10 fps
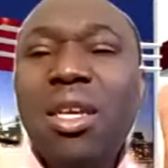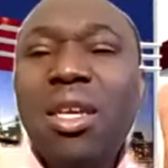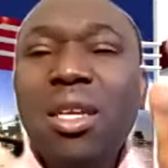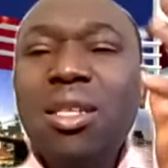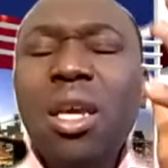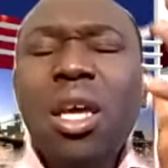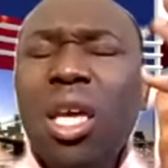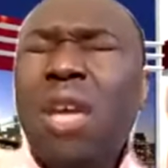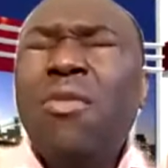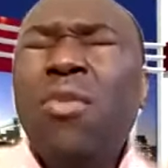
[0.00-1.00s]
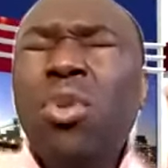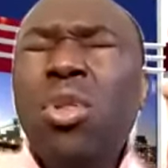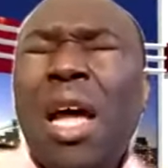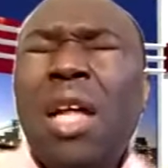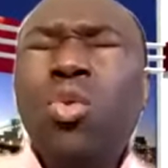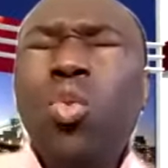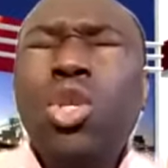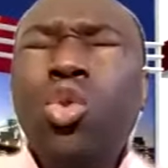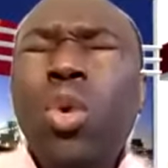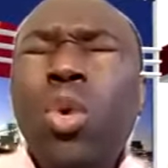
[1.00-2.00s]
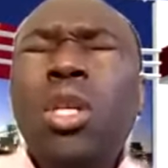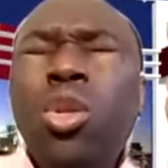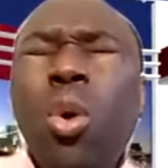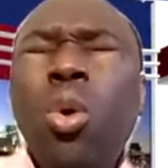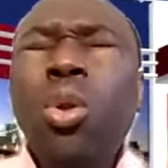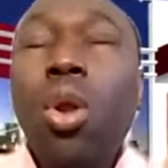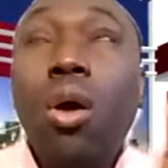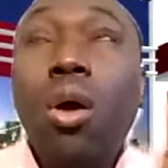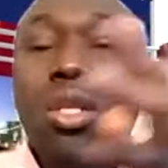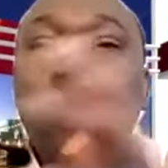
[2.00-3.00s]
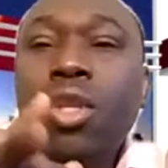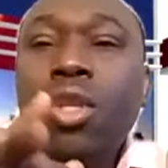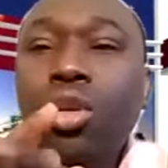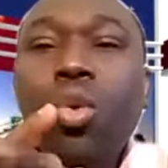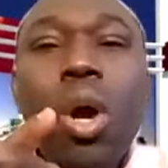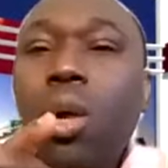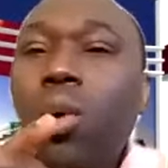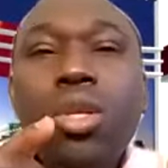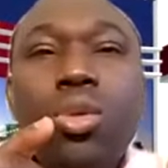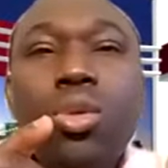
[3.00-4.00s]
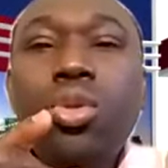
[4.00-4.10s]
things, even that which we know not. You are going to